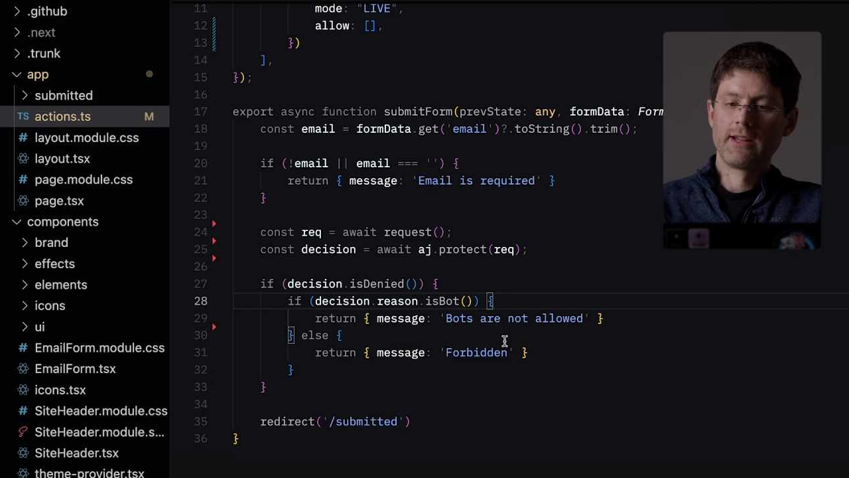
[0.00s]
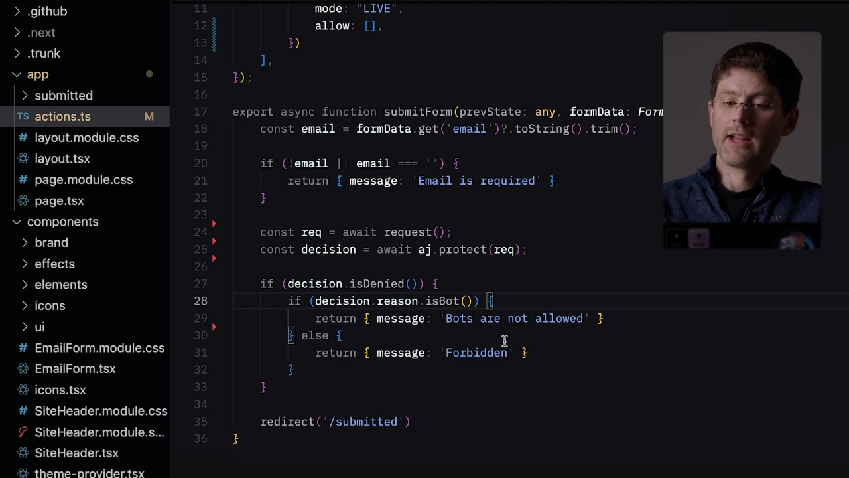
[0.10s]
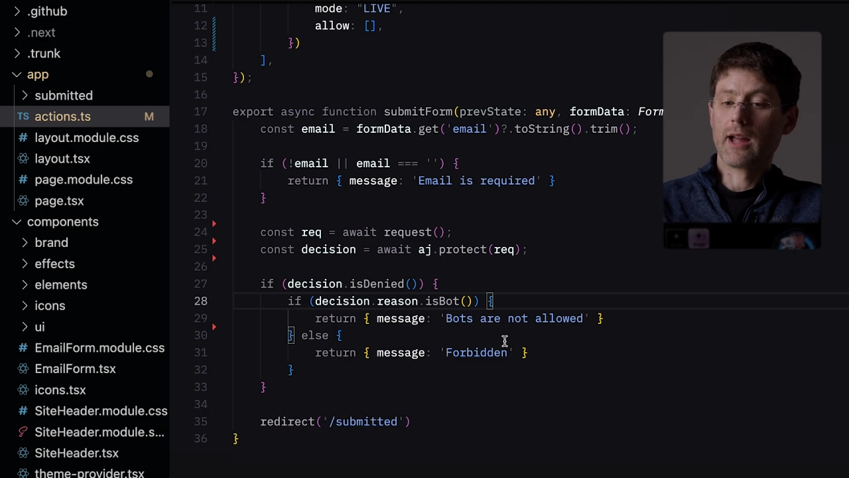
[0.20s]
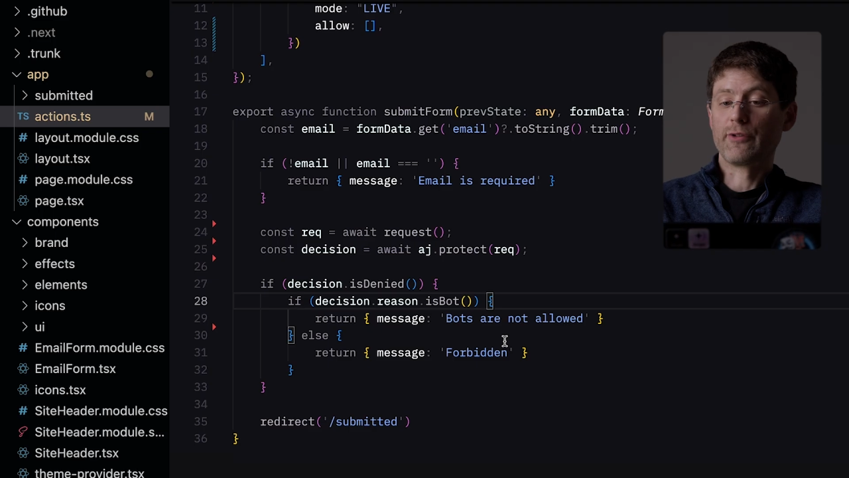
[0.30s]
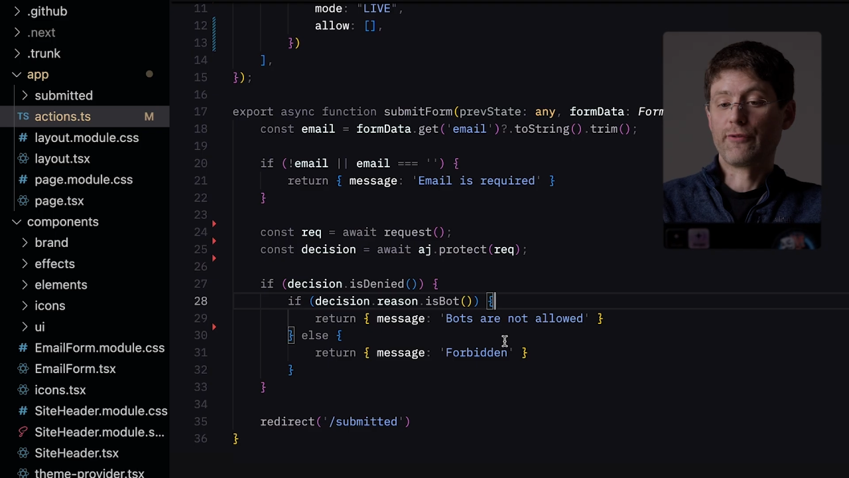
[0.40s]

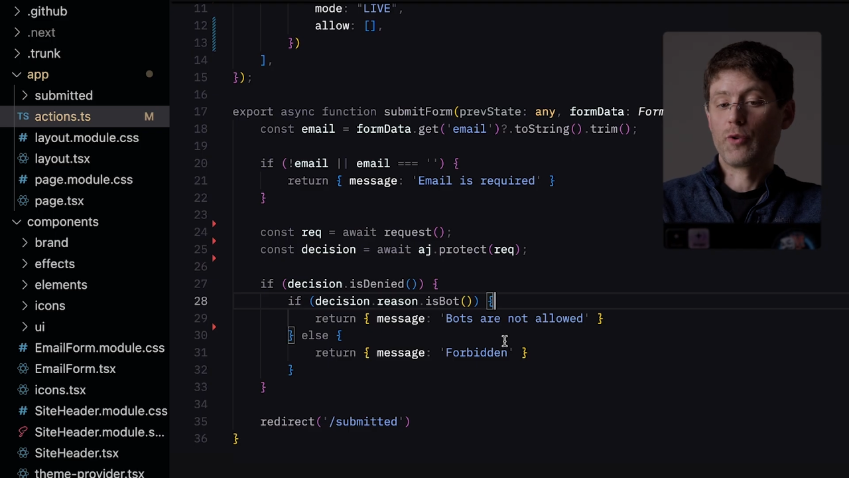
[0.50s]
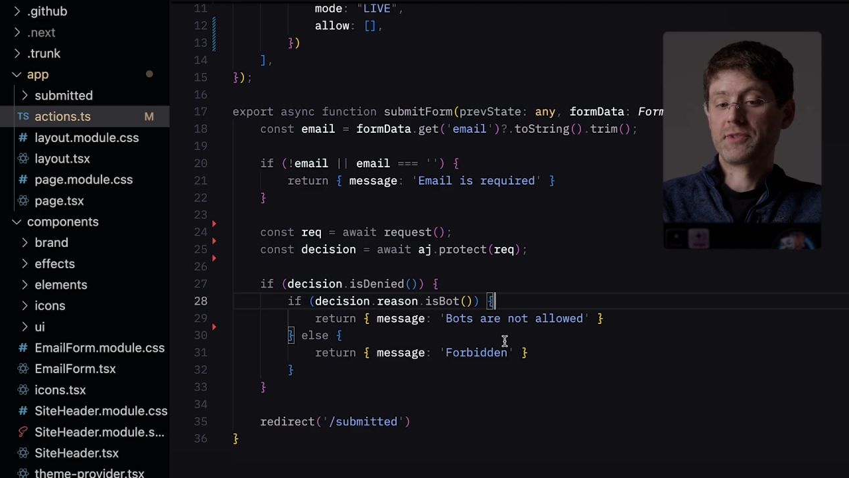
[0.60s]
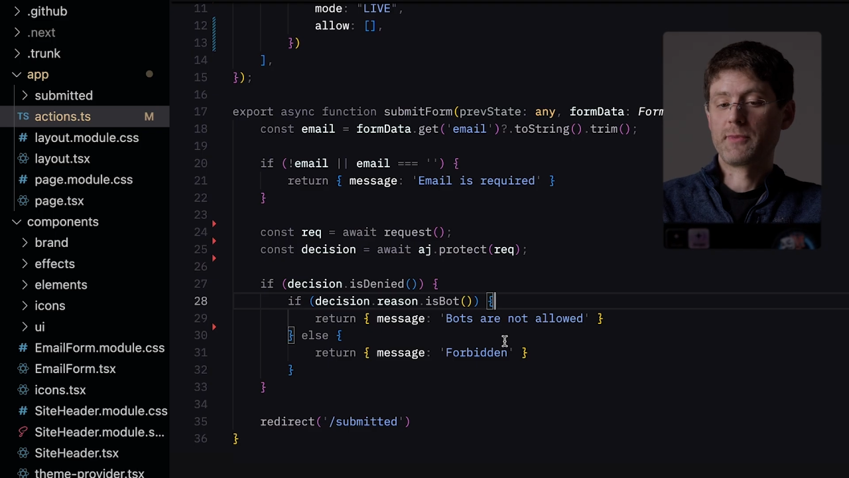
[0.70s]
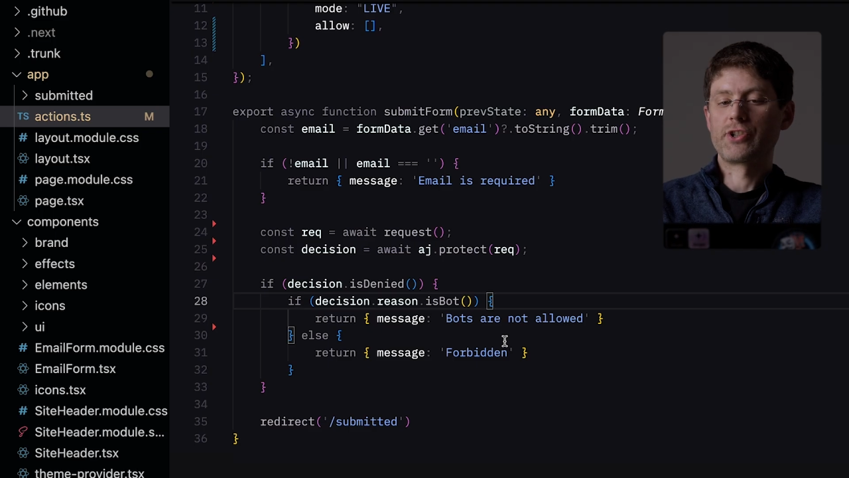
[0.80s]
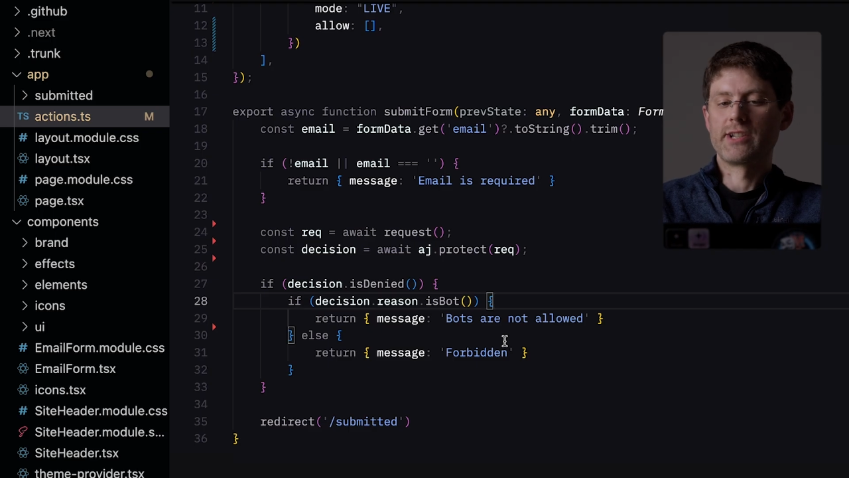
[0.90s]
If the form
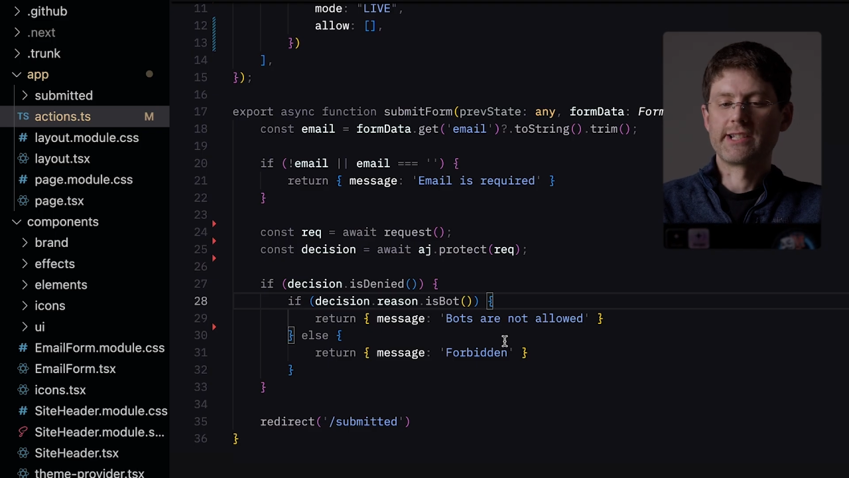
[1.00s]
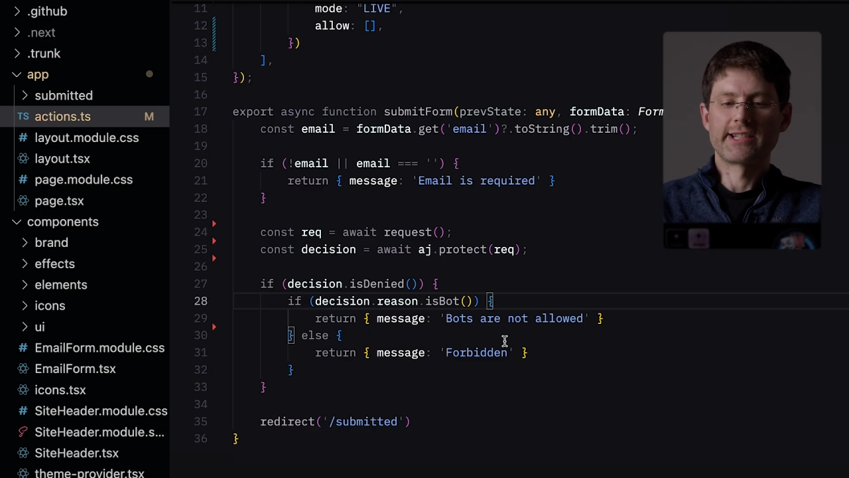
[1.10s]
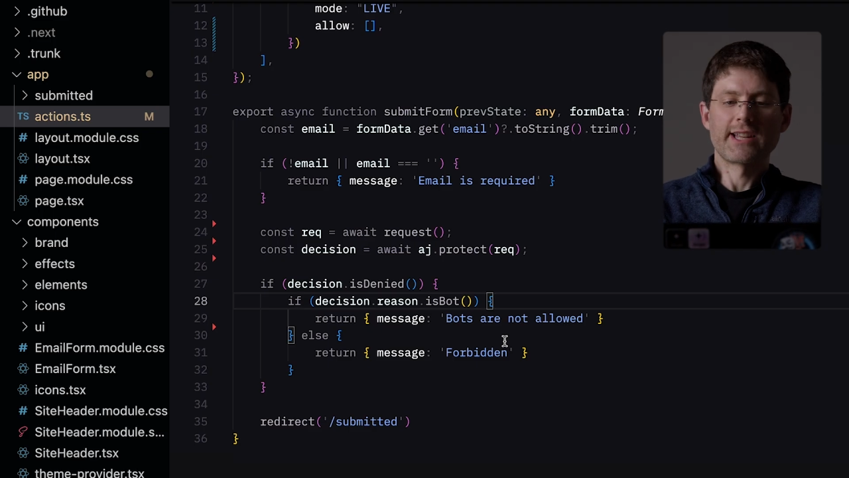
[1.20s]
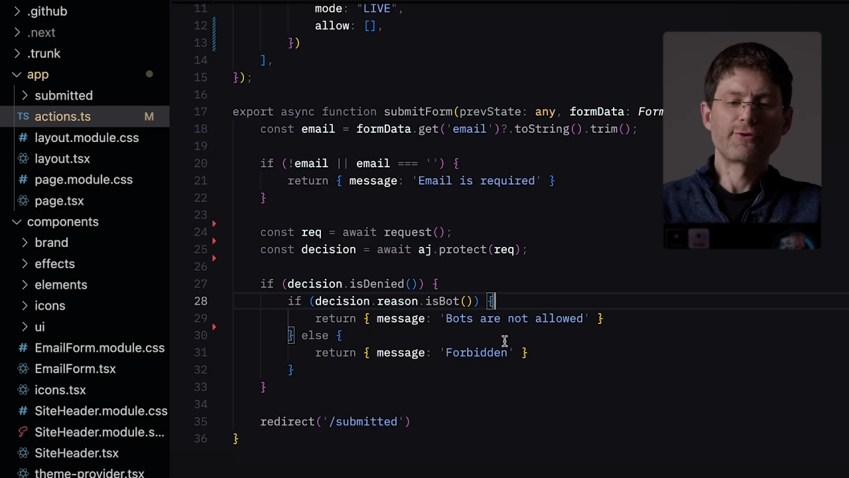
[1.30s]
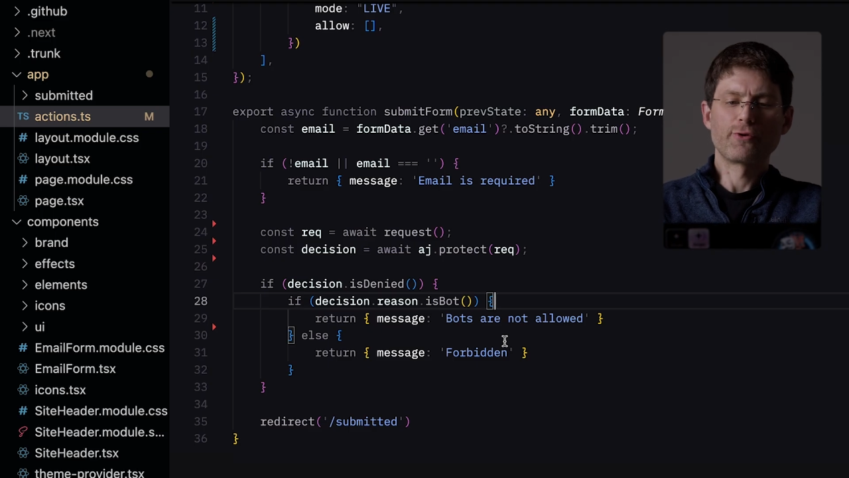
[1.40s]
submission is
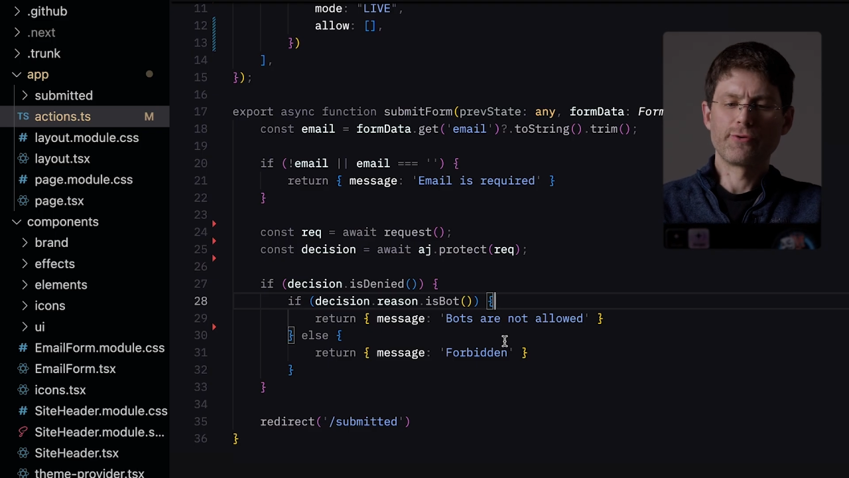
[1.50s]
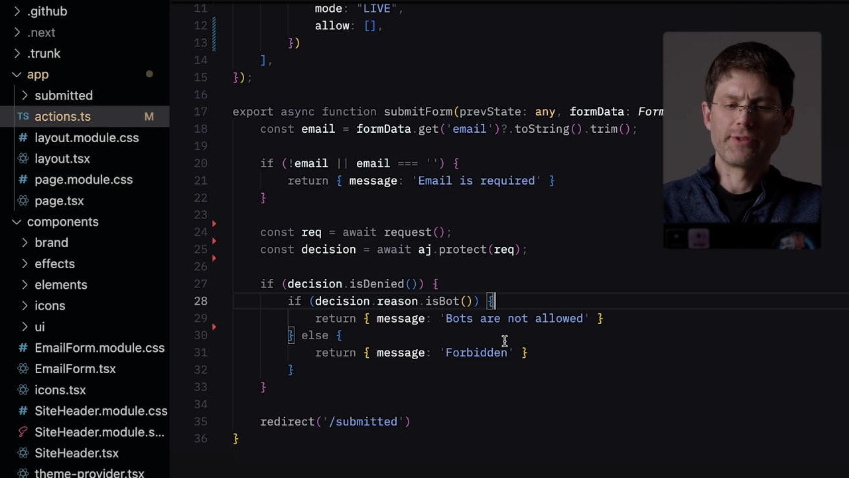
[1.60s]
successful,